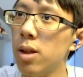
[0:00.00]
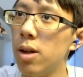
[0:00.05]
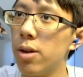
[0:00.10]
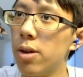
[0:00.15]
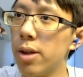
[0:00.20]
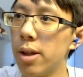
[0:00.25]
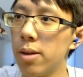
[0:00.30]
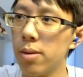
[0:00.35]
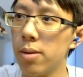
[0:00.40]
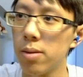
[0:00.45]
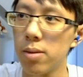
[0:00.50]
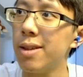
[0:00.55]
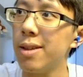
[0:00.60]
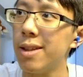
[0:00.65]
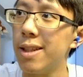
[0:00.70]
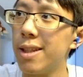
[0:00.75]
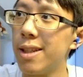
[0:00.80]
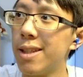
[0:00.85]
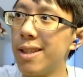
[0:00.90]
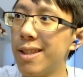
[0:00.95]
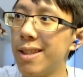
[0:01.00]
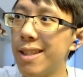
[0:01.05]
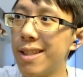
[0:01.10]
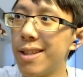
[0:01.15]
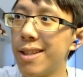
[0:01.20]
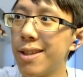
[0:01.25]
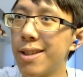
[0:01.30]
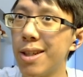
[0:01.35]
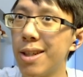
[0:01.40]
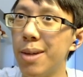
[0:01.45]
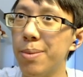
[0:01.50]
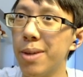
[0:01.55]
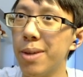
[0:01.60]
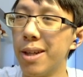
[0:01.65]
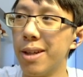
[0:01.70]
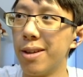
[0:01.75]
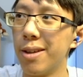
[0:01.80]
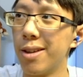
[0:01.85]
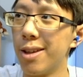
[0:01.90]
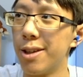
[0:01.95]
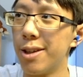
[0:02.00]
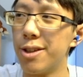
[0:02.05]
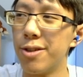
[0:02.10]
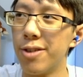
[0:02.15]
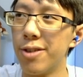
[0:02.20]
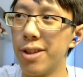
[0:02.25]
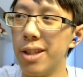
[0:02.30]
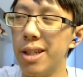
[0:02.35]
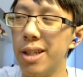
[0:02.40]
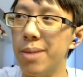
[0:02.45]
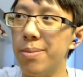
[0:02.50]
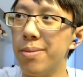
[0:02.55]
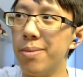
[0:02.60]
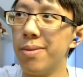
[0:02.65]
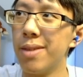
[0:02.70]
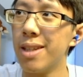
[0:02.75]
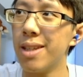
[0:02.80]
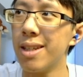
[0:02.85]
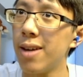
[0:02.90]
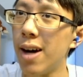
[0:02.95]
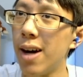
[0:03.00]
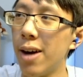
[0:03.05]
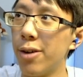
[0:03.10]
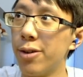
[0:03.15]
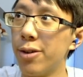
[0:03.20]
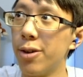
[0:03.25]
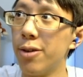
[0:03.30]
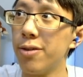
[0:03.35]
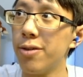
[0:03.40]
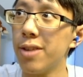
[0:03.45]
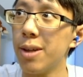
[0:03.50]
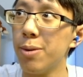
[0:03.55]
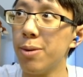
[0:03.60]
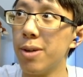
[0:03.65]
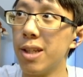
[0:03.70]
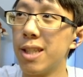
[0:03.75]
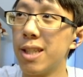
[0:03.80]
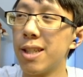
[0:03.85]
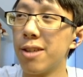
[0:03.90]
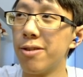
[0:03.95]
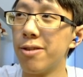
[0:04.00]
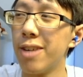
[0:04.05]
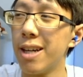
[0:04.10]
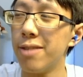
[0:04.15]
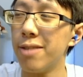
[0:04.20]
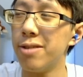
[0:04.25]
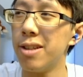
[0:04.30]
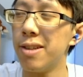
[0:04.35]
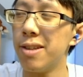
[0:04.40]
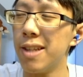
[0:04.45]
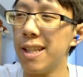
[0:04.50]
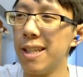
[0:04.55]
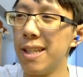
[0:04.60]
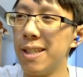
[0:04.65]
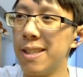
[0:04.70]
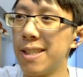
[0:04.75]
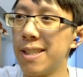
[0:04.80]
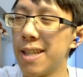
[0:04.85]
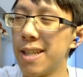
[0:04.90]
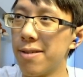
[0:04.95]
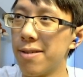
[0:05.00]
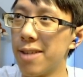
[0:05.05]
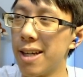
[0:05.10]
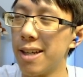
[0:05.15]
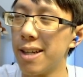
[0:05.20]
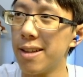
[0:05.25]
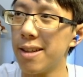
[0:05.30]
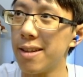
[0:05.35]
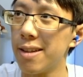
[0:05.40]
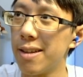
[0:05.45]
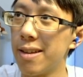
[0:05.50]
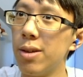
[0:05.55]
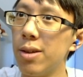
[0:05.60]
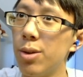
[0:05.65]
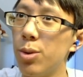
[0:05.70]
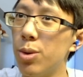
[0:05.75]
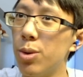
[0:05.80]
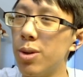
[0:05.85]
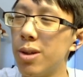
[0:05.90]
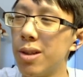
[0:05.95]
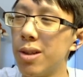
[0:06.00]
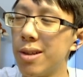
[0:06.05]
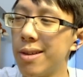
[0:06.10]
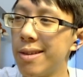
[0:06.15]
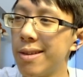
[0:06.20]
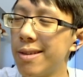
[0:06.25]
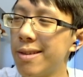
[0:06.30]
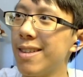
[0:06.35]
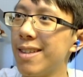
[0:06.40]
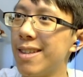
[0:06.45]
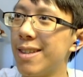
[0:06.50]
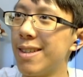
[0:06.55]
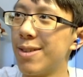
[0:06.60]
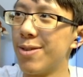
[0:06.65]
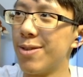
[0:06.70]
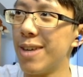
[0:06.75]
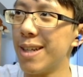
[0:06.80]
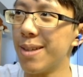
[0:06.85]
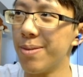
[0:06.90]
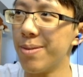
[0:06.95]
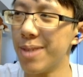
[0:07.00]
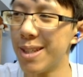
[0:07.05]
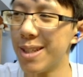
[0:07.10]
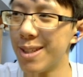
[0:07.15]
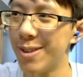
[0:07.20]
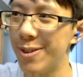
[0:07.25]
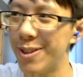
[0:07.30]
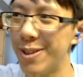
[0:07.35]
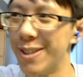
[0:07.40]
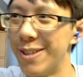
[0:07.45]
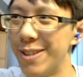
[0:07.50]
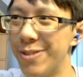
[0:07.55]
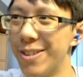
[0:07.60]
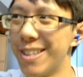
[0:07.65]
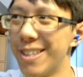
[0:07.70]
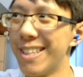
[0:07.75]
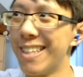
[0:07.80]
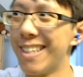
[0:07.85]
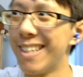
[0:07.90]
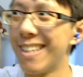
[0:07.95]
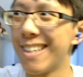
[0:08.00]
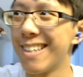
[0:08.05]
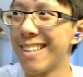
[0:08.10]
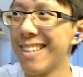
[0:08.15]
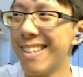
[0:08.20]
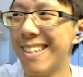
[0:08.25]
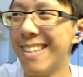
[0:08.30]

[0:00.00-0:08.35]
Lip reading: Okay, this is coming in clutch for them. I don't know if they would have survived if they didn't have that. Ooh, this is randomly so good. What the heck?